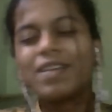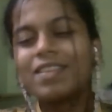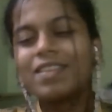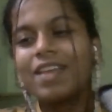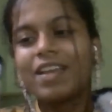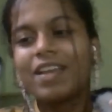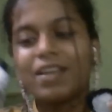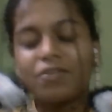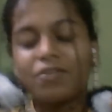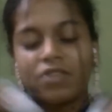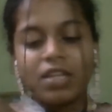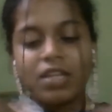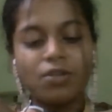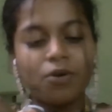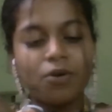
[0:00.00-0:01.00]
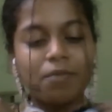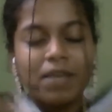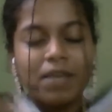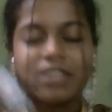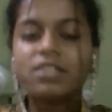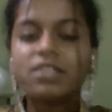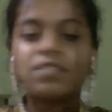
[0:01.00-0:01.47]
Then if they don't
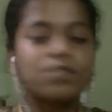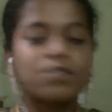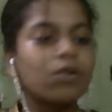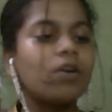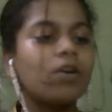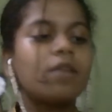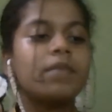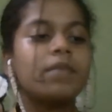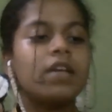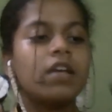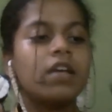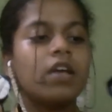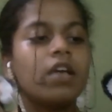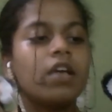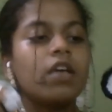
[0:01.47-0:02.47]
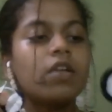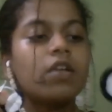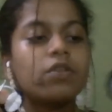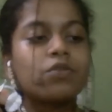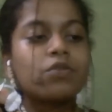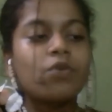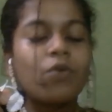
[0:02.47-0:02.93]
match, it's gonna be
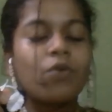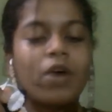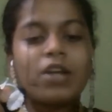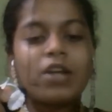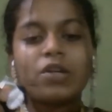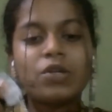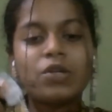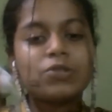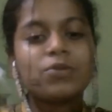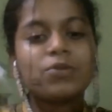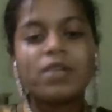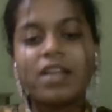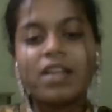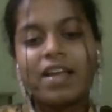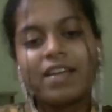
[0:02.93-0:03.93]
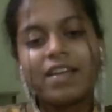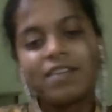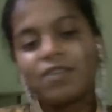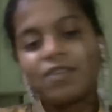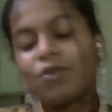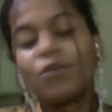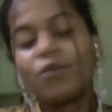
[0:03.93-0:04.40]
so unusual and
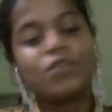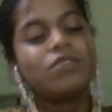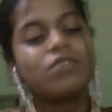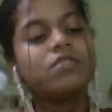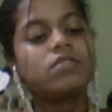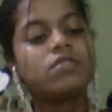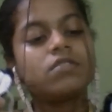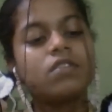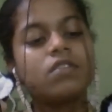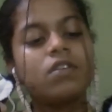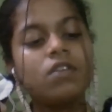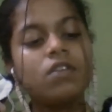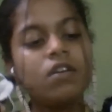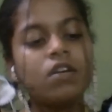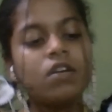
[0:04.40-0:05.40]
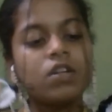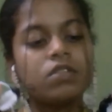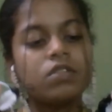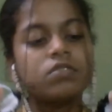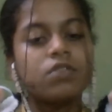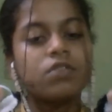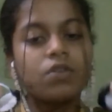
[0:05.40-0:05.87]
no use, no?
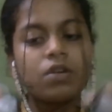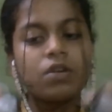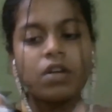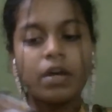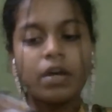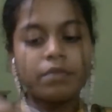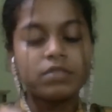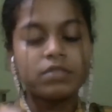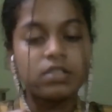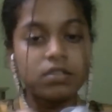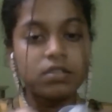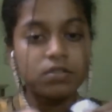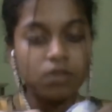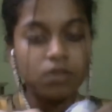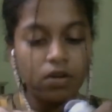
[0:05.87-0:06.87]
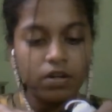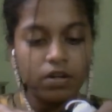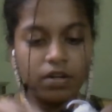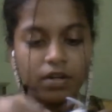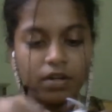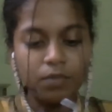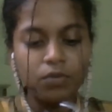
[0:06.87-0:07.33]
So I'm just gonna
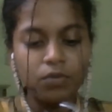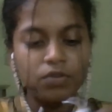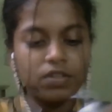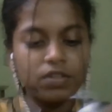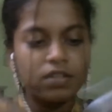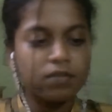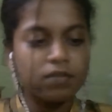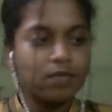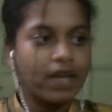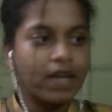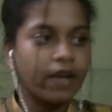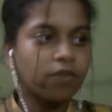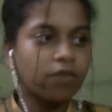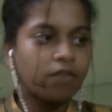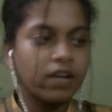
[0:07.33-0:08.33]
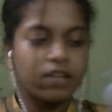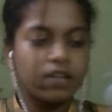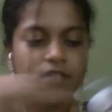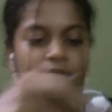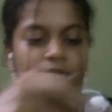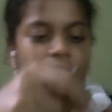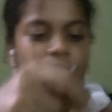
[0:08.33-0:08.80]
remove this black one.